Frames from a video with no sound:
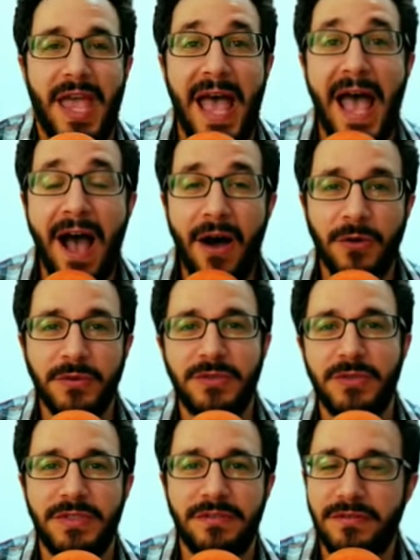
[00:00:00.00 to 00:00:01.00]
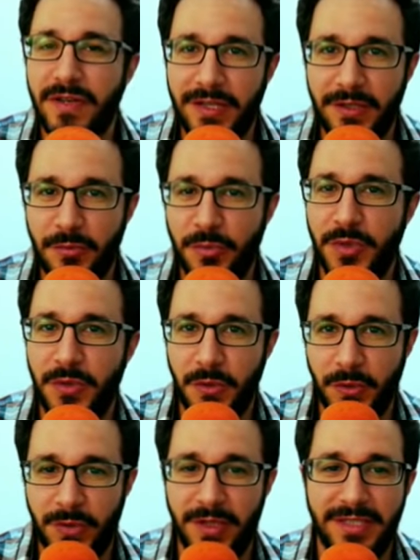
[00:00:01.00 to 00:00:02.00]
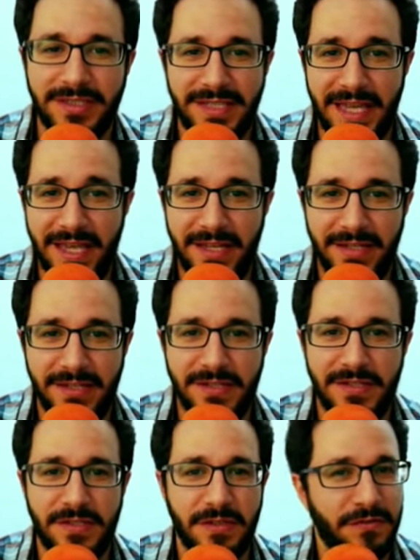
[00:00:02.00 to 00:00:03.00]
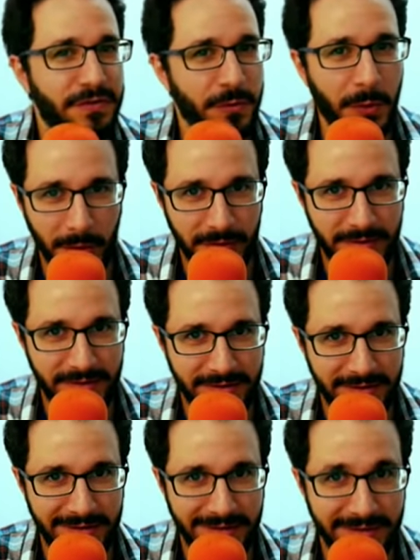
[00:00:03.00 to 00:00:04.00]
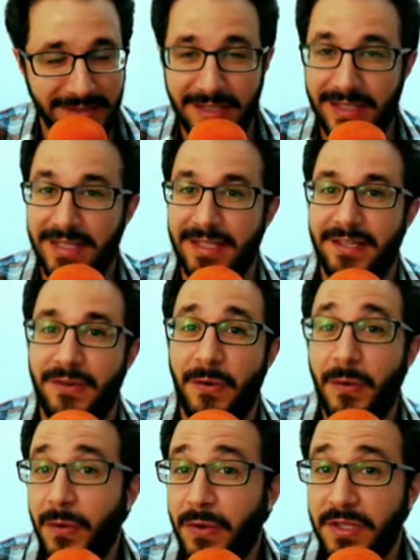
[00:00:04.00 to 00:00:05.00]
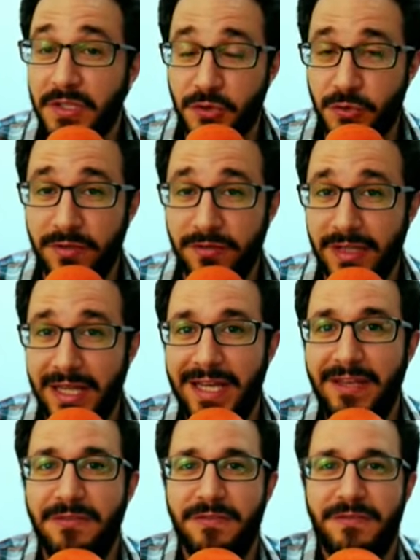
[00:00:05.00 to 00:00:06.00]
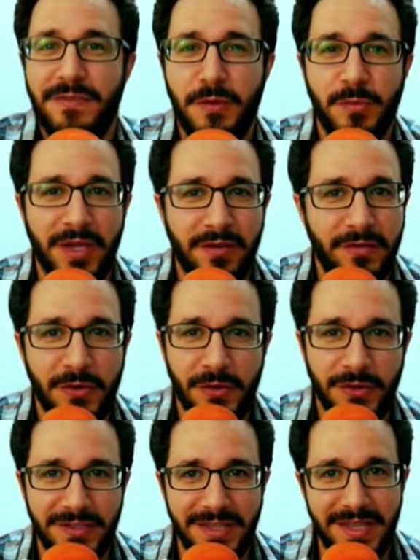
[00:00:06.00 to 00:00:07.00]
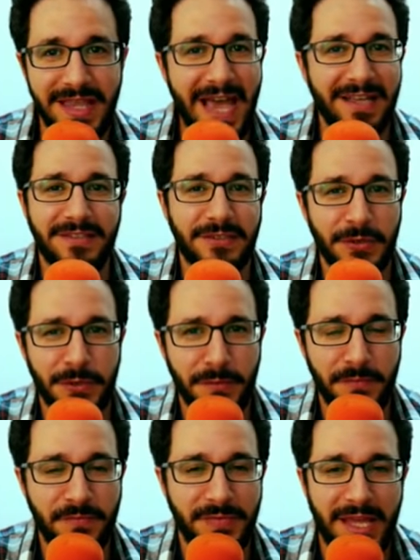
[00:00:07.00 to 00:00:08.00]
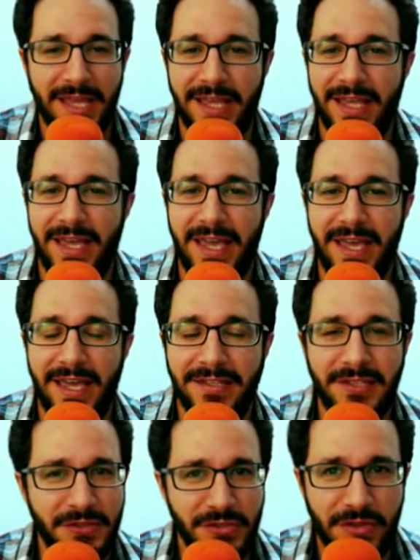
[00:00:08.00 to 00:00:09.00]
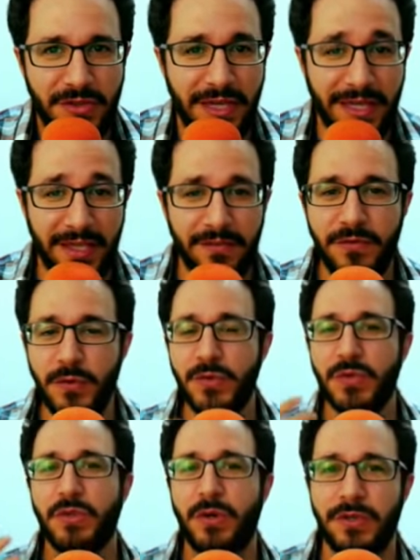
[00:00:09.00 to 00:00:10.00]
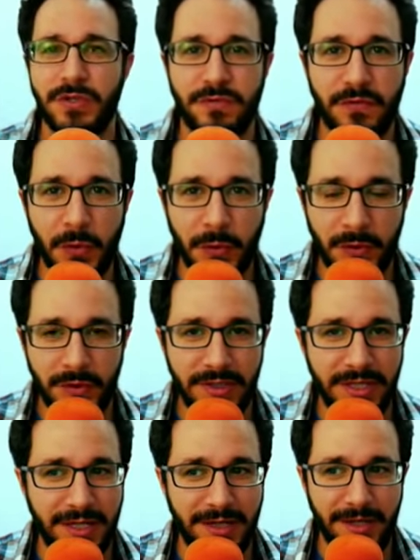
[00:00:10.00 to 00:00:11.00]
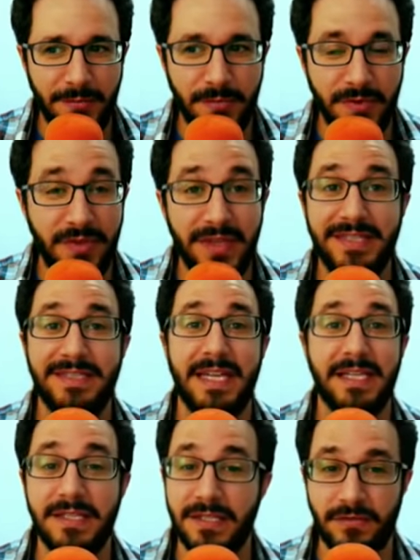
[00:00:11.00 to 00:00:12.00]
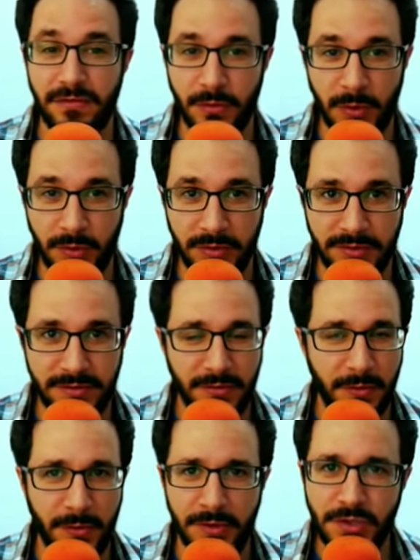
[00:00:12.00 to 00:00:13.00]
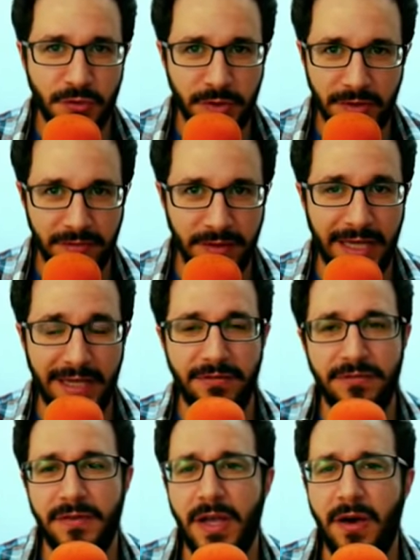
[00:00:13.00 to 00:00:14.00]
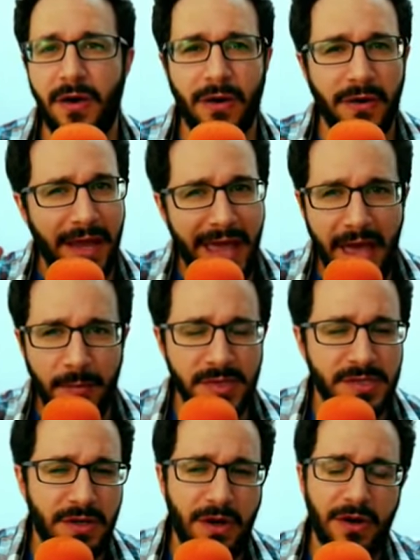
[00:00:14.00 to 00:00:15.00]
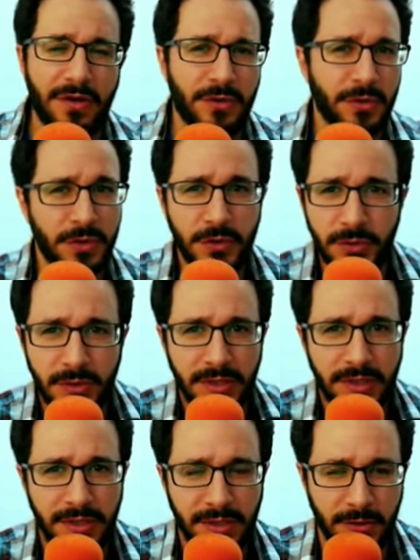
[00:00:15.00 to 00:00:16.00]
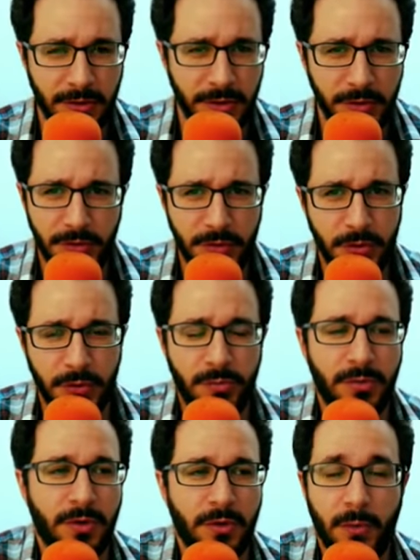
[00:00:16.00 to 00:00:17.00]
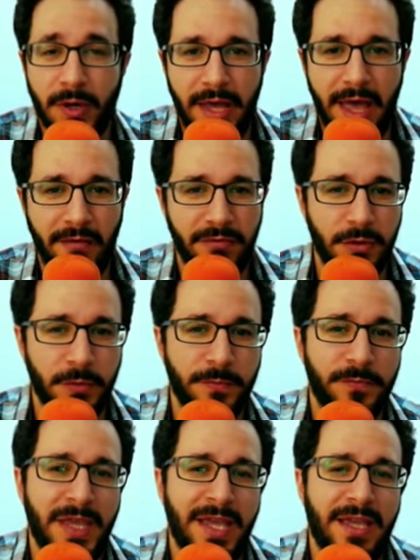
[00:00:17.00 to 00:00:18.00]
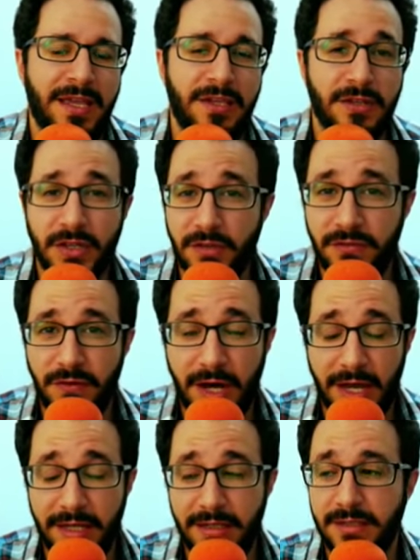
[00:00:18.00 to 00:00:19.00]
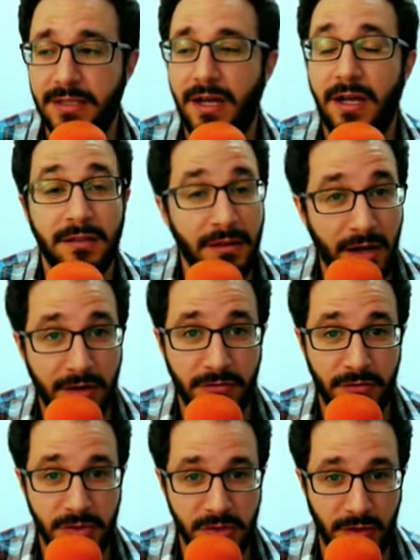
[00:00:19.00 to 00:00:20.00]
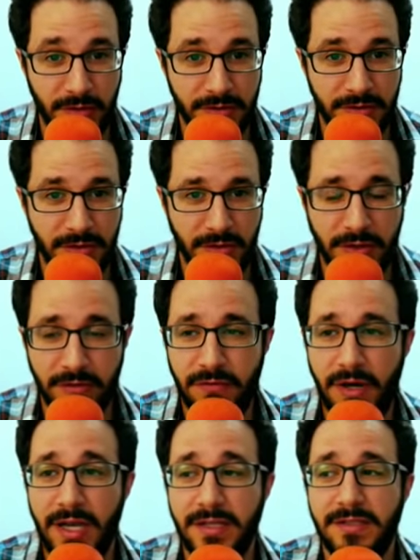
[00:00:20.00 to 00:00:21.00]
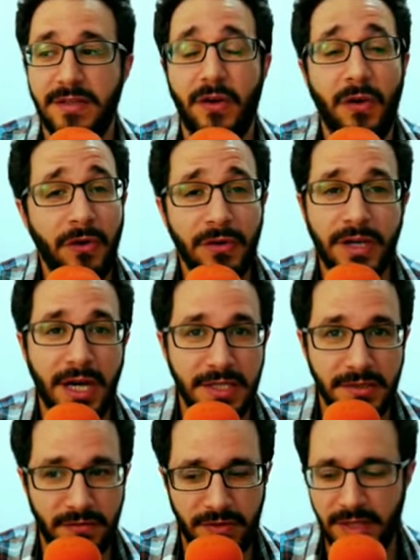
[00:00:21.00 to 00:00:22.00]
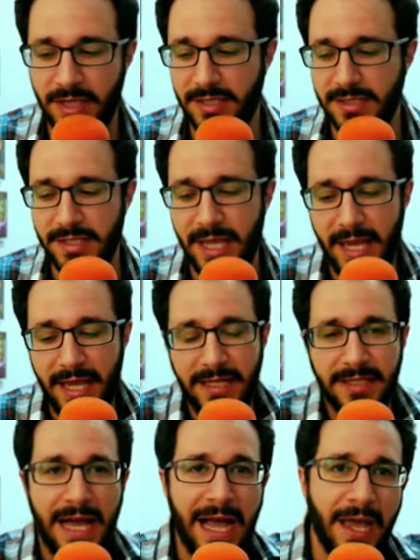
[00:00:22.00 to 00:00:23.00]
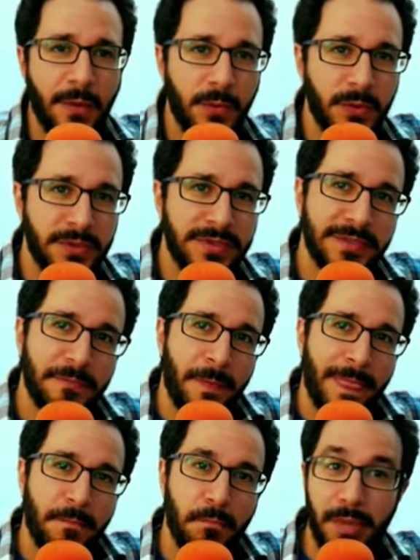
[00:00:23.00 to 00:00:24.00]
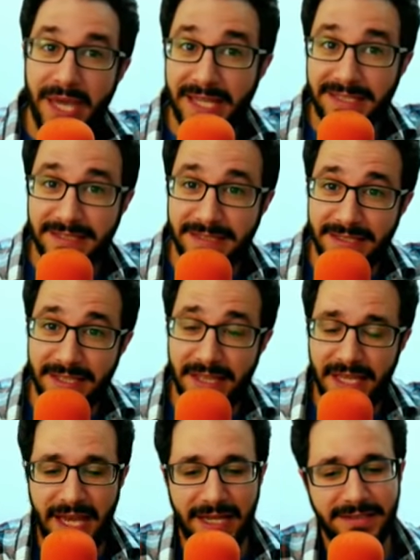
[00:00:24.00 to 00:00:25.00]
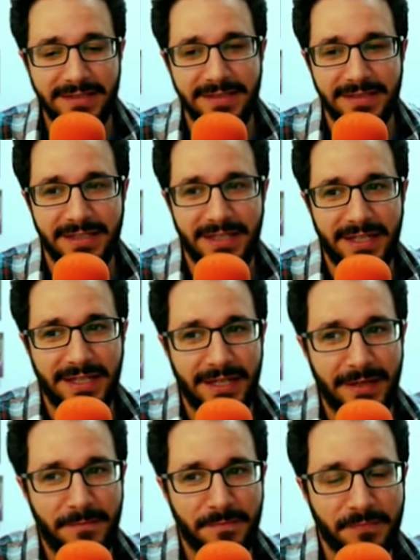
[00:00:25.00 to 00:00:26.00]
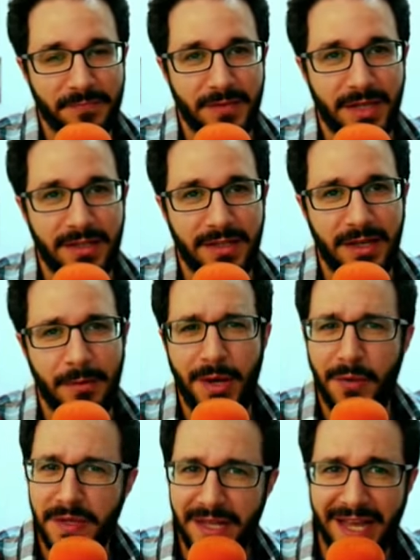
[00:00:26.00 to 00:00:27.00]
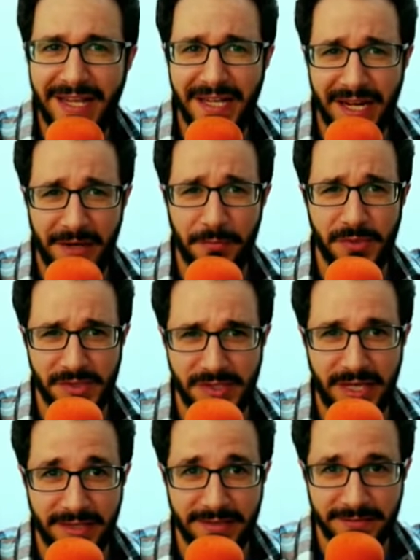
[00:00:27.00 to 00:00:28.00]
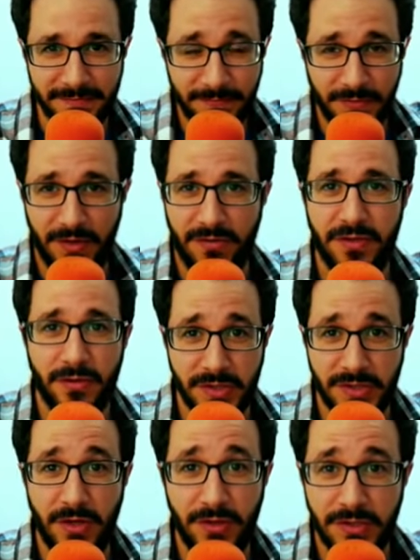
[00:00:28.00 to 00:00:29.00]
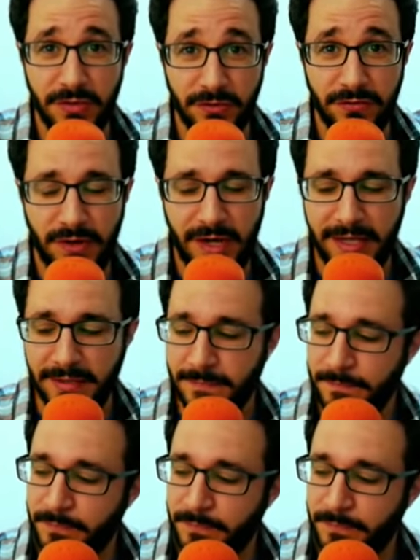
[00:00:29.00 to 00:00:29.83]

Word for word: how to develop your 10 Sefirot or the tree of life. You may have heard that term. And here's the thing if you search for um, the 10 Sefirot or tree of life on Amazon or Google or YouTube or what have you, you're going to find a lot of results. You're going to find all kinds of things. And I would bet that um, about 99% of the results you'll find